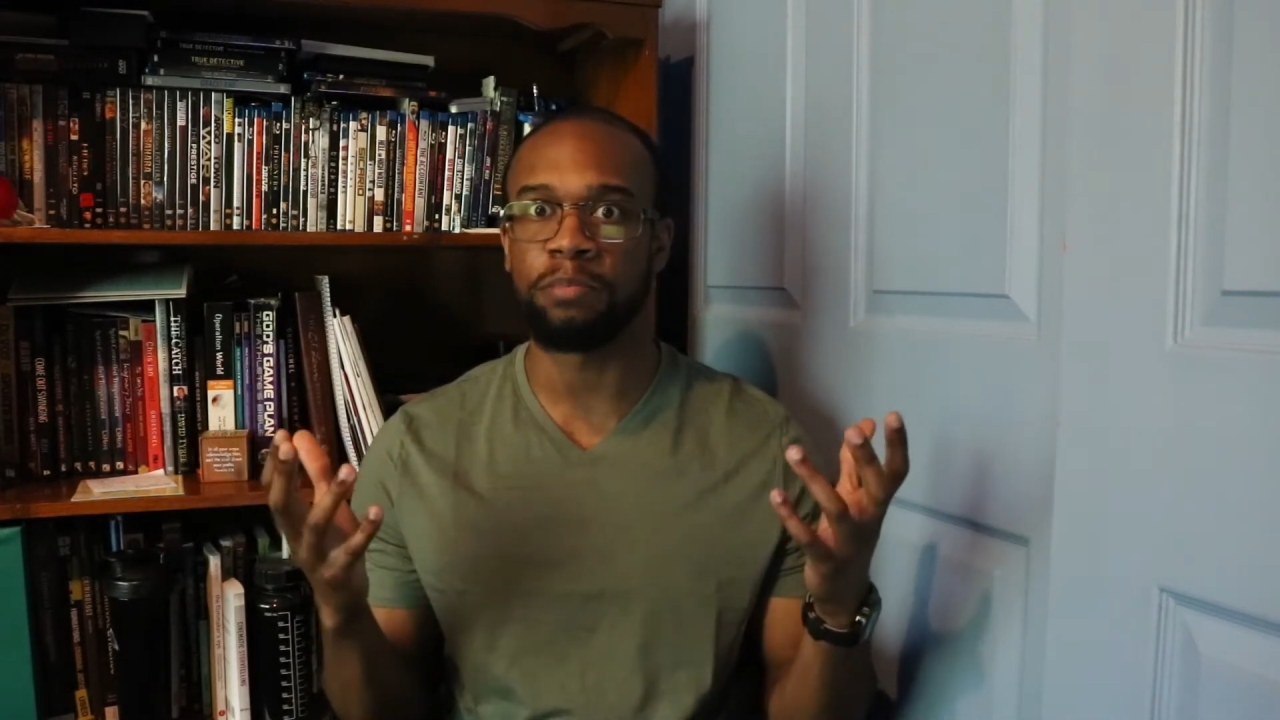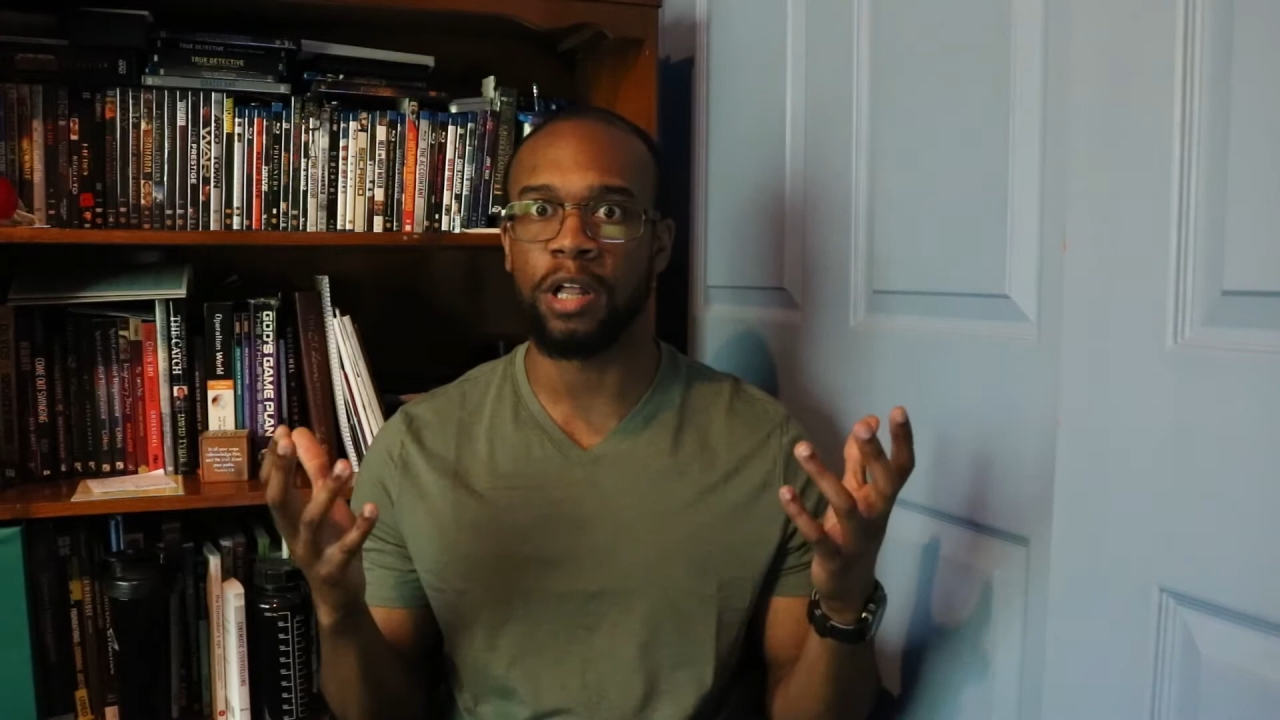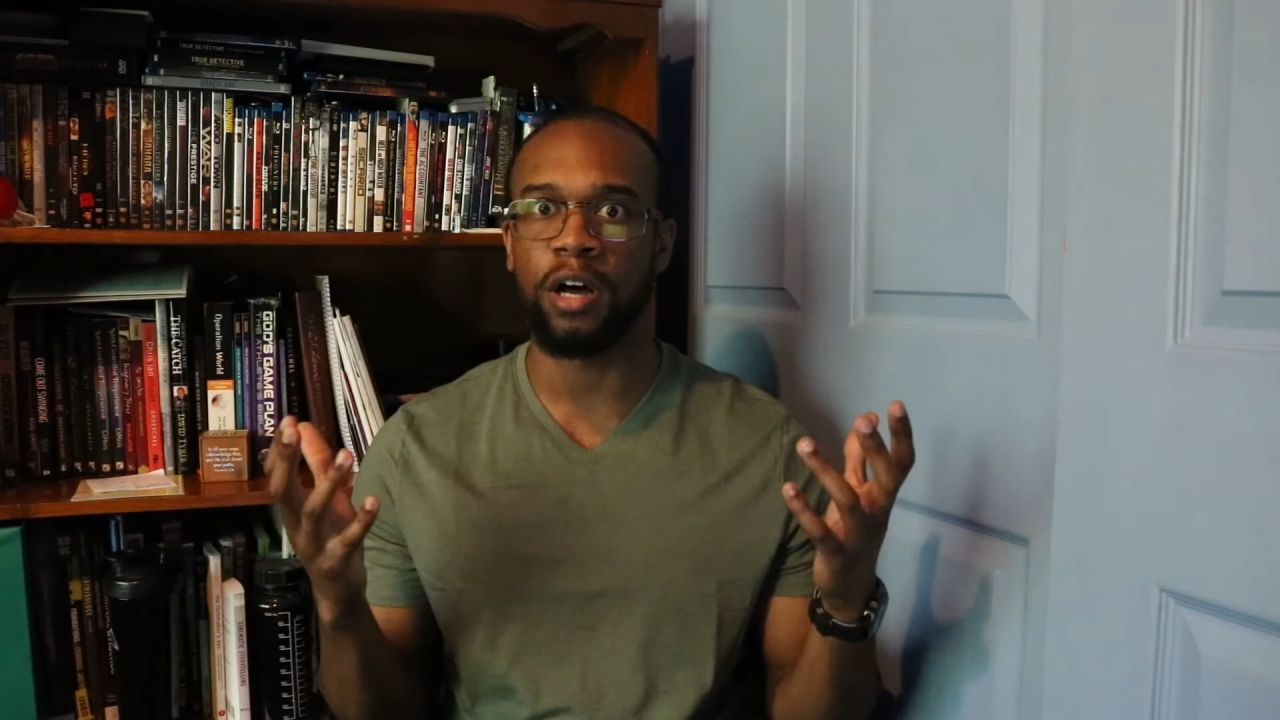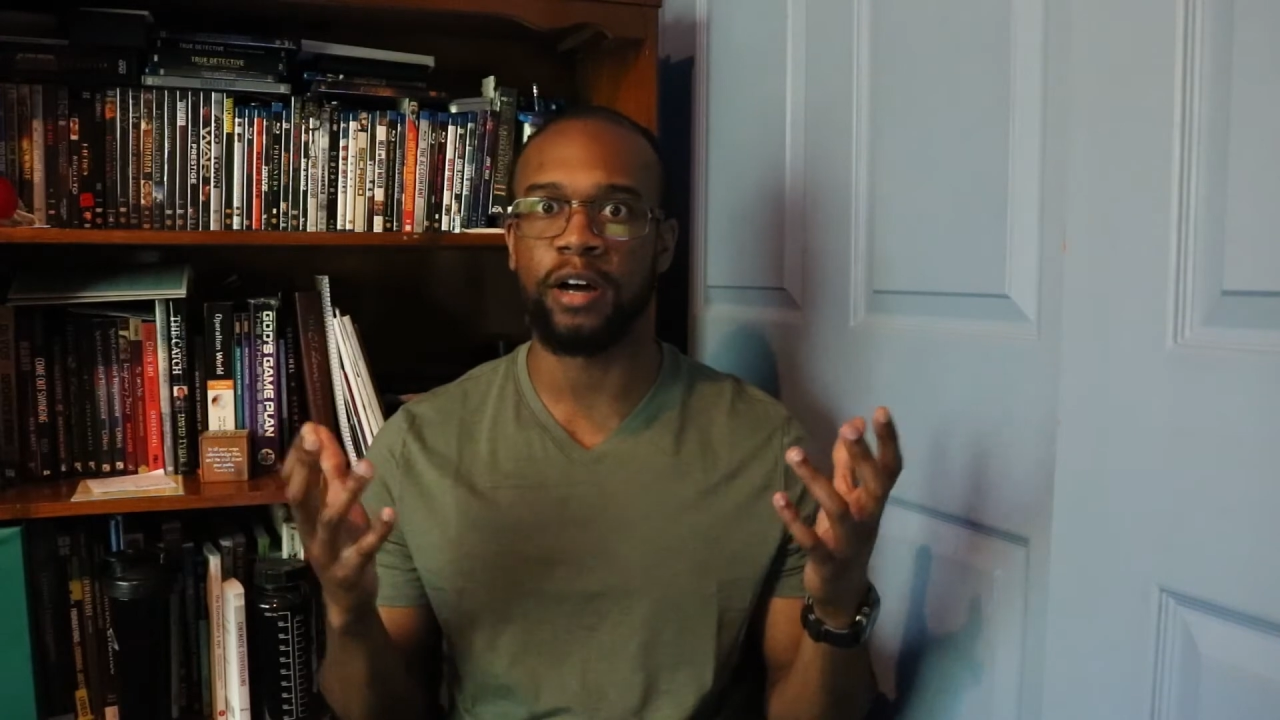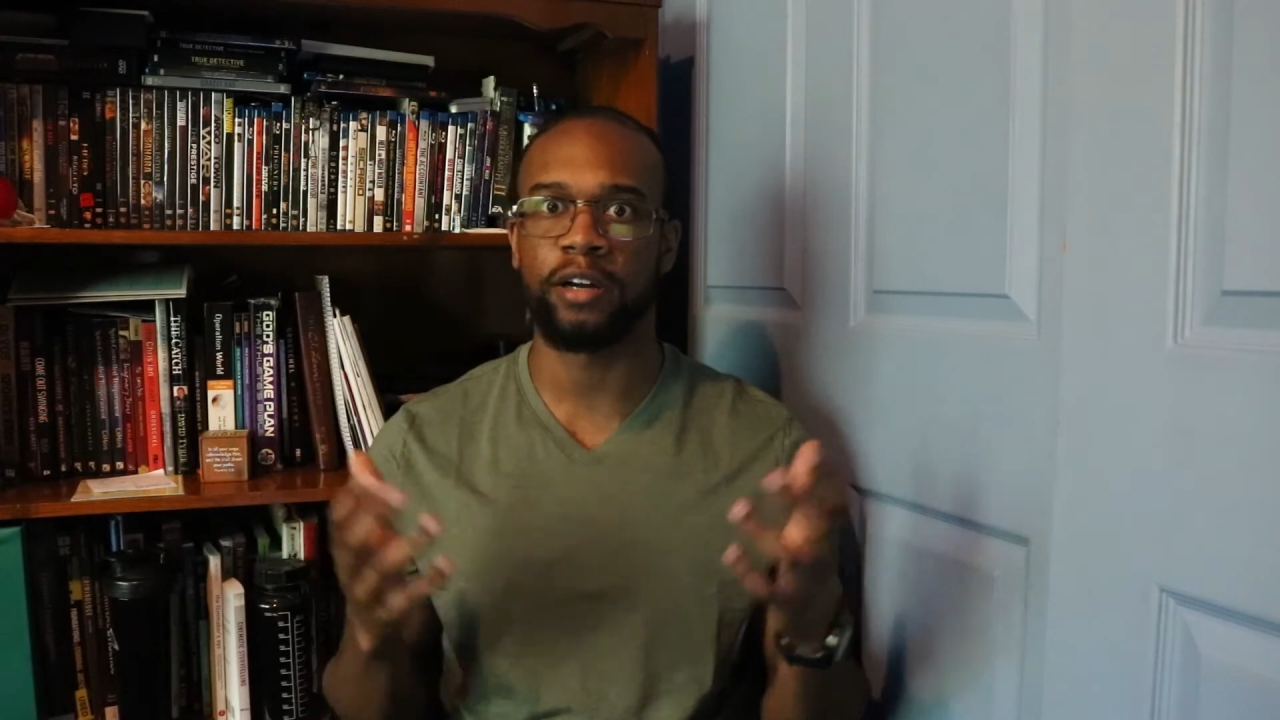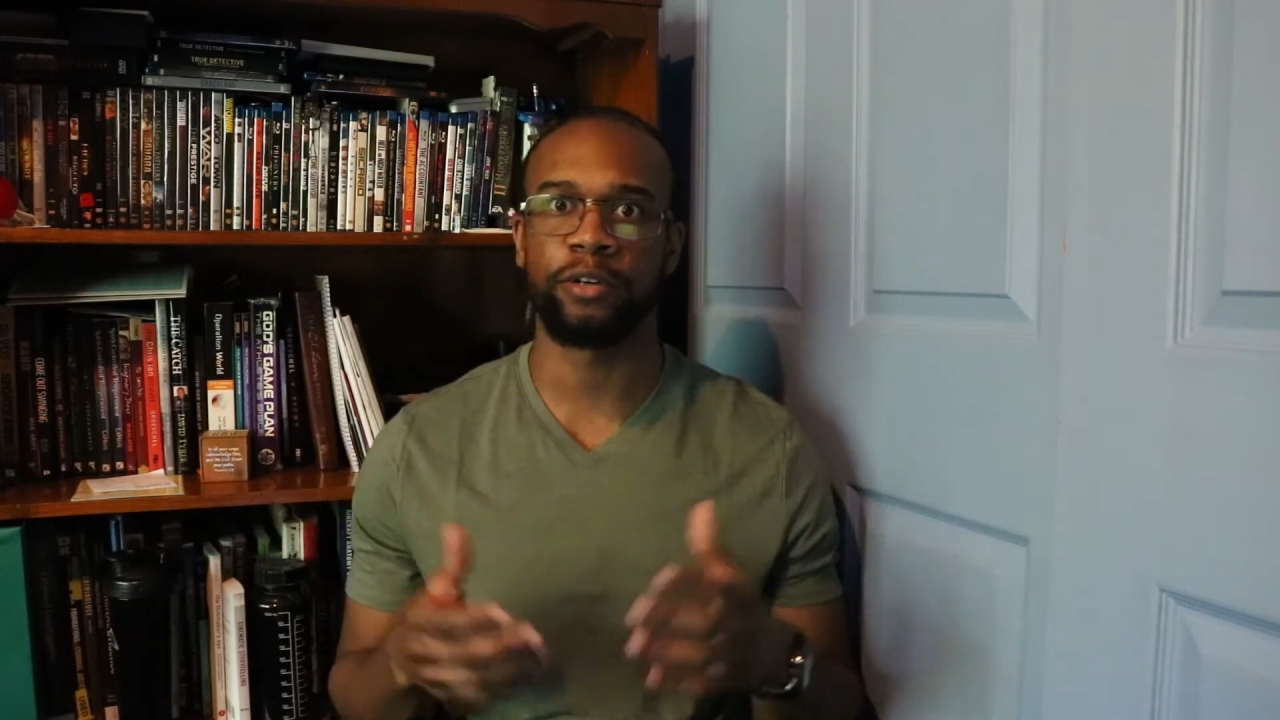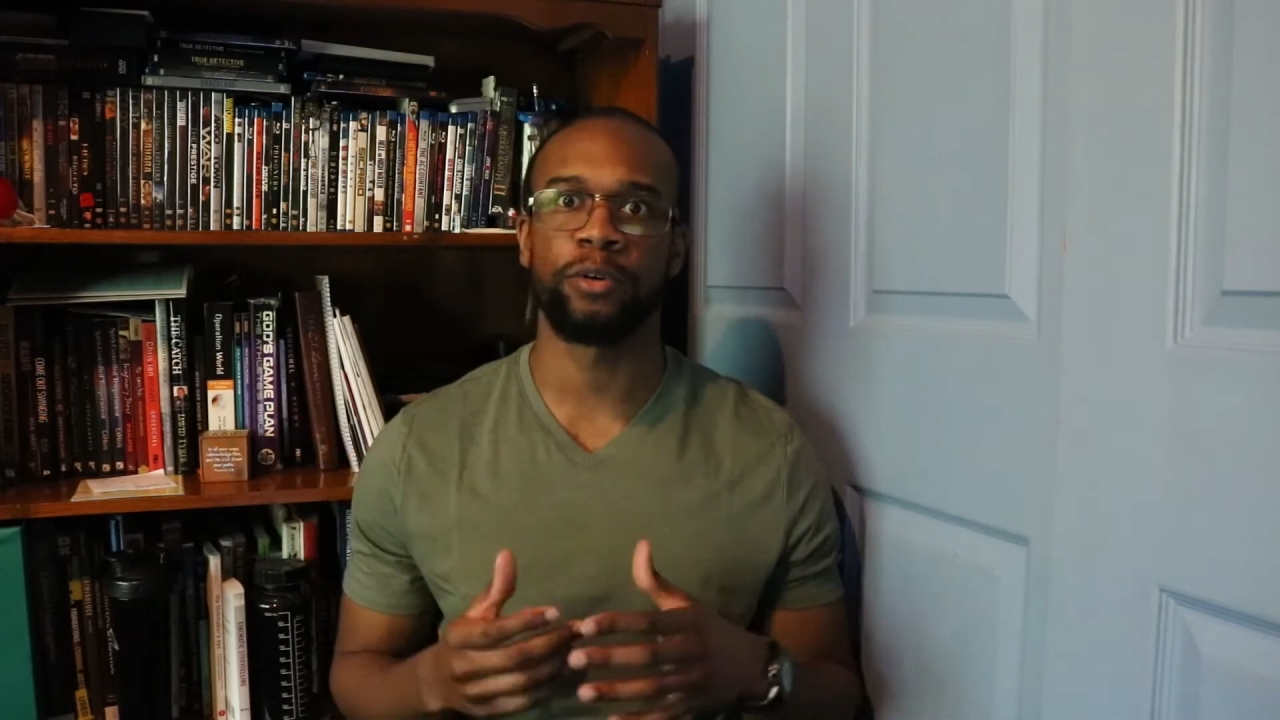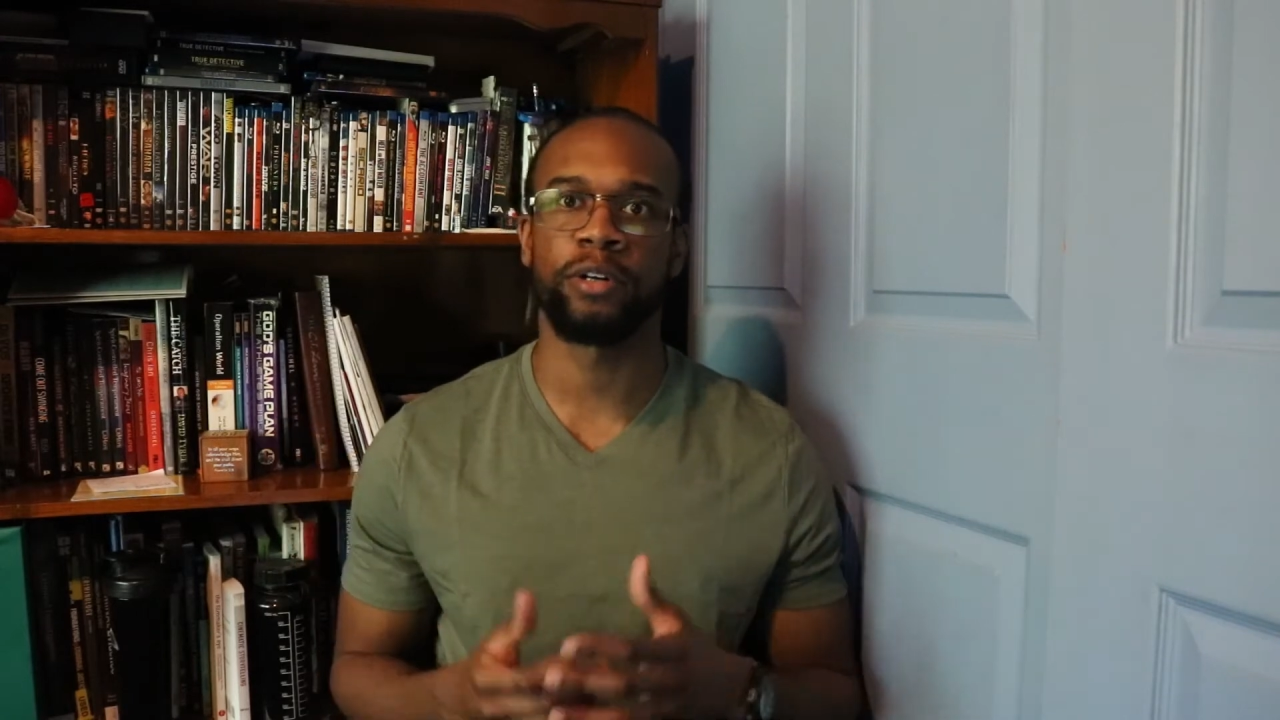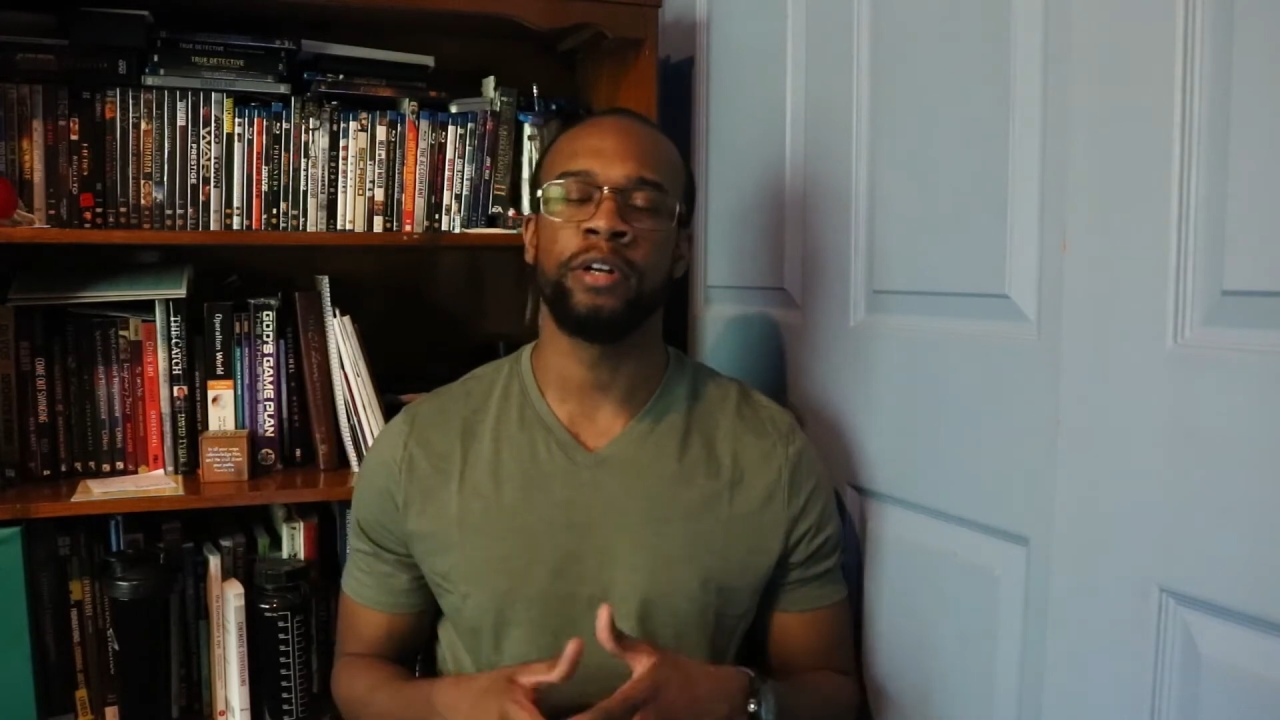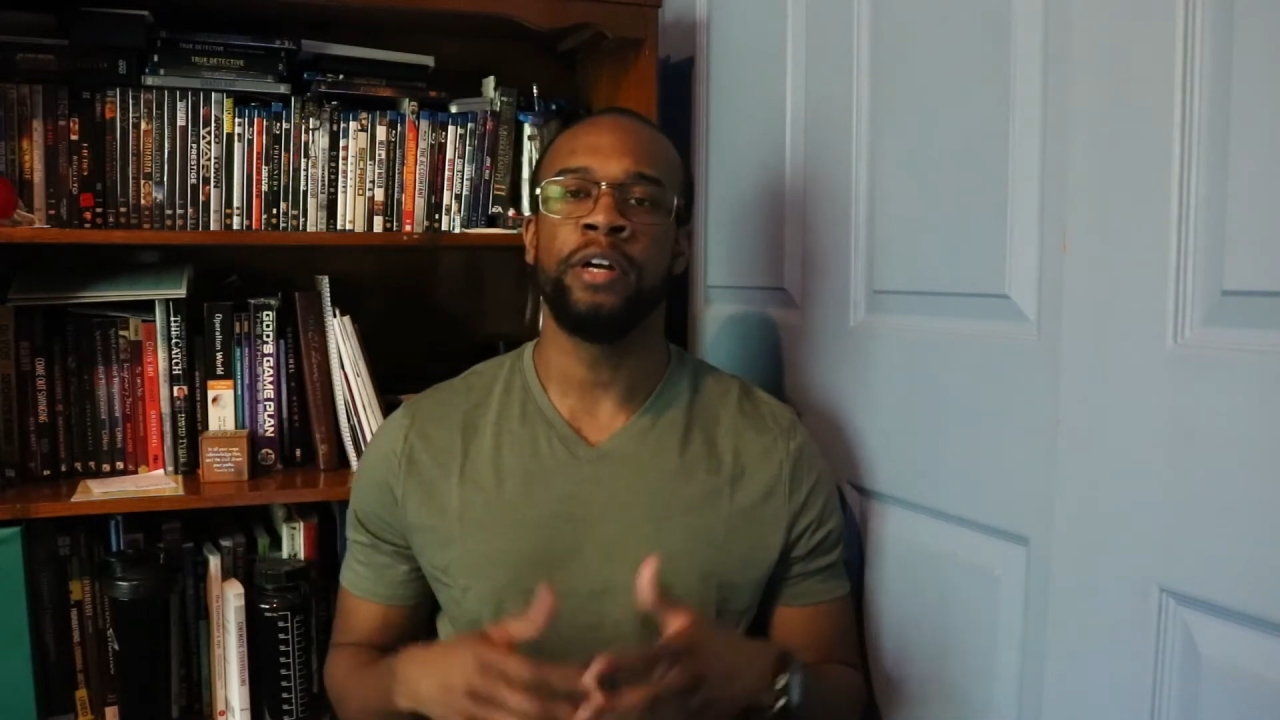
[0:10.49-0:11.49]
blog
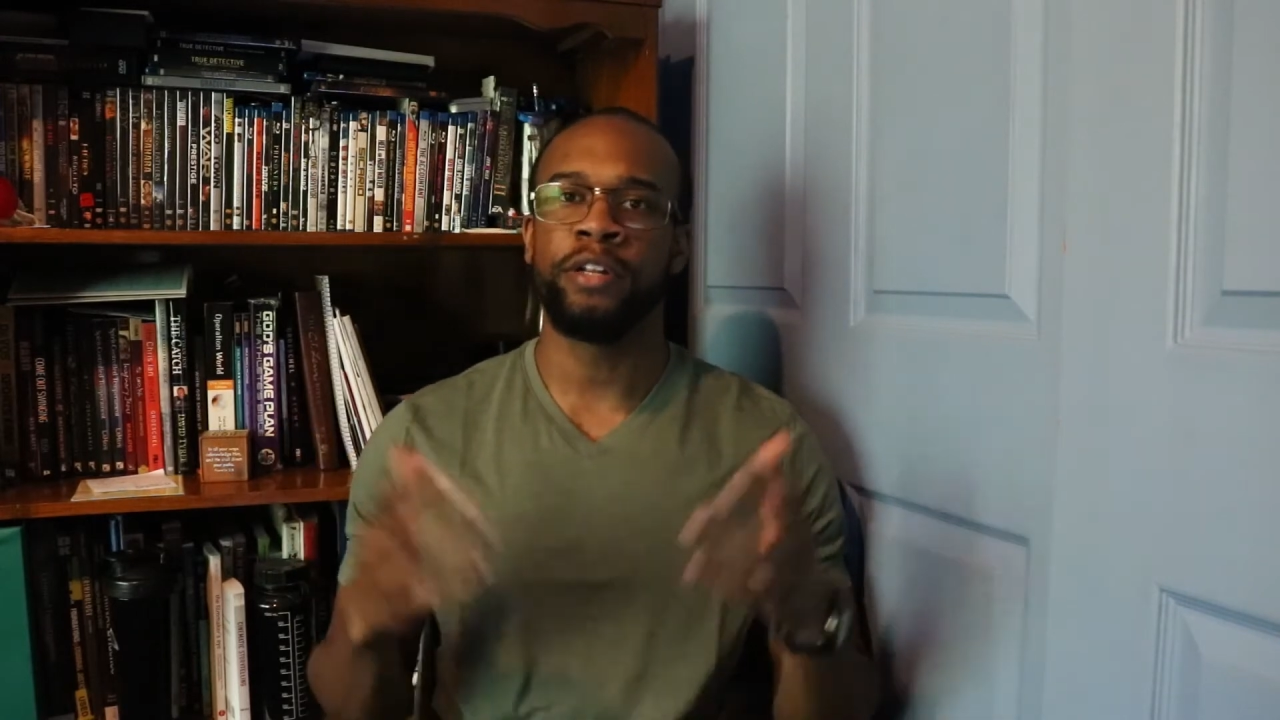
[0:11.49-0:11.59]
or